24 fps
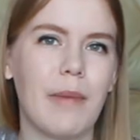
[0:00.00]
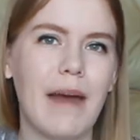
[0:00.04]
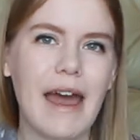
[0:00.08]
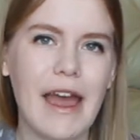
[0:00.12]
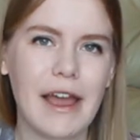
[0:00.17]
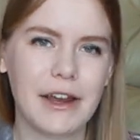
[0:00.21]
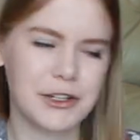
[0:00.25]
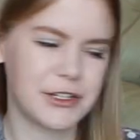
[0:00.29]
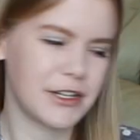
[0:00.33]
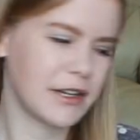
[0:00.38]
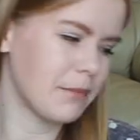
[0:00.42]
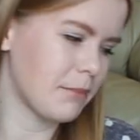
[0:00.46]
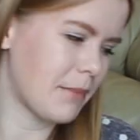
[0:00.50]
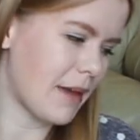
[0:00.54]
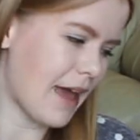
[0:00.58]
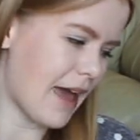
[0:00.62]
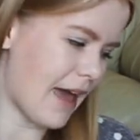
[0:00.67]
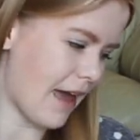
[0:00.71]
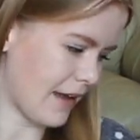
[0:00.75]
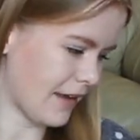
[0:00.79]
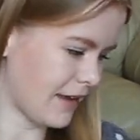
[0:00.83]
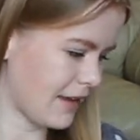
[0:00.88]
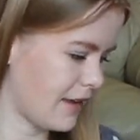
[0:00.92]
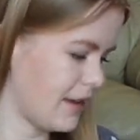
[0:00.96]
bashing
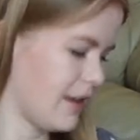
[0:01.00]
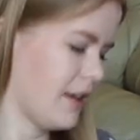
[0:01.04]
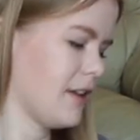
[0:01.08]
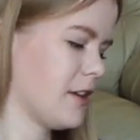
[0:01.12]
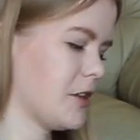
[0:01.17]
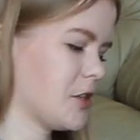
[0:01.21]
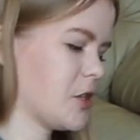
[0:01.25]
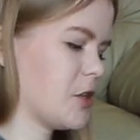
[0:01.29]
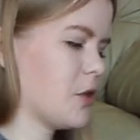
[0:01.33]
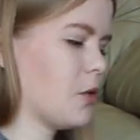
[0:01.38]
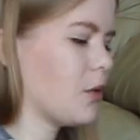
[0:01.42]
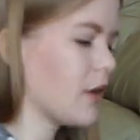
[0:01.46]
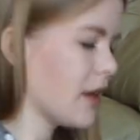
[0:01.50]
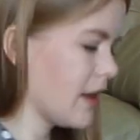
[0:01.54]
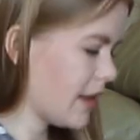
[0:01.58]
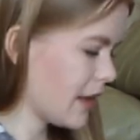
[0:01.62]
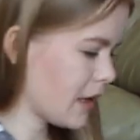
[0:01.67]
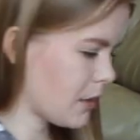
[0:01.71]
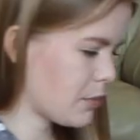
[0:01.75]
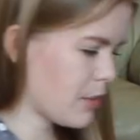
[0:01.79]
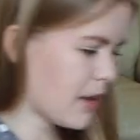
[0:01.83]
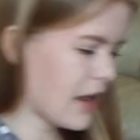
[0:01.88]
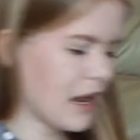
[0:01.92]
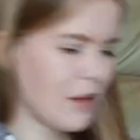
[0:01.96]
back.
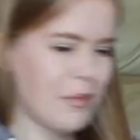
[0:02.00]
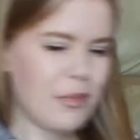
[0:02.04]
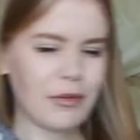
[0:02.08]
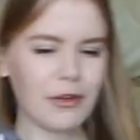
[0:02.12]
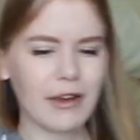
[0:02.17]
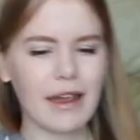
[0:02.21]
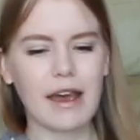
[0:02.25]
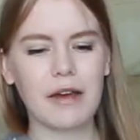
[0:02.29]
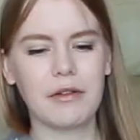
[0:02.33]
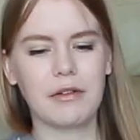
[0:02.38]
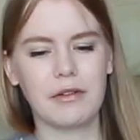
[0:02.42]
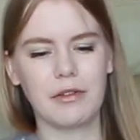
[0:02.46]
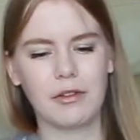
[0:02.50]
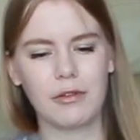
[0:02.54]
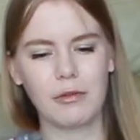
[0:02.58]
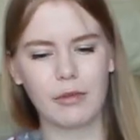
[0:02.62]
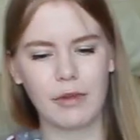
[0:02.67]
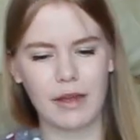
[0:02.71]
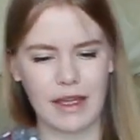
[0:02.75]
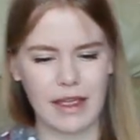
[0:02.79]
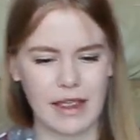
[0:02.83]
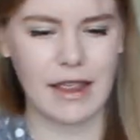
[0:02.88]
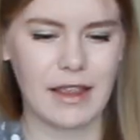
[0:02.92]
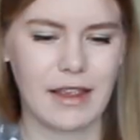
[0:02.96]
Toilet paper out of the
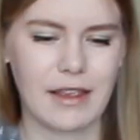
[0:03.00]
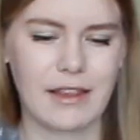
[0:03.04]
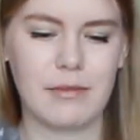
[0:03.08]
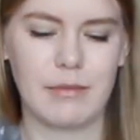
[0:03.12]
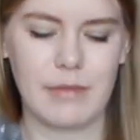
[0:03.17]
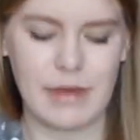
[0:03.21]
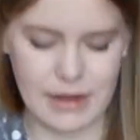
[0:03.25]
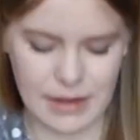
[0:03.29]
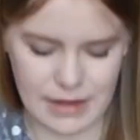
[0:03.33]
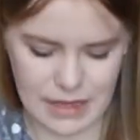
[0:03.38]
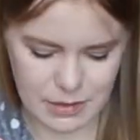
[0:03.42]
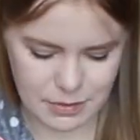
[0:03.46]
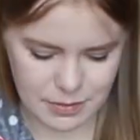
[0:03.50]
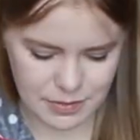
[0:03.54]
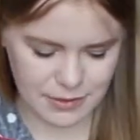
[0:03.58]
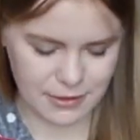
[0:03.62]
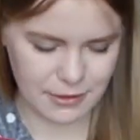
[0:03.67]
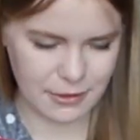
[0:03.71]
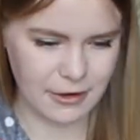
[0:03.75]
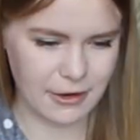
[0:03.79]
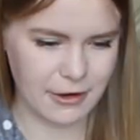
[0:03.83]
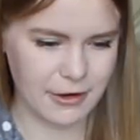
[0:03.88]
way, because my hips are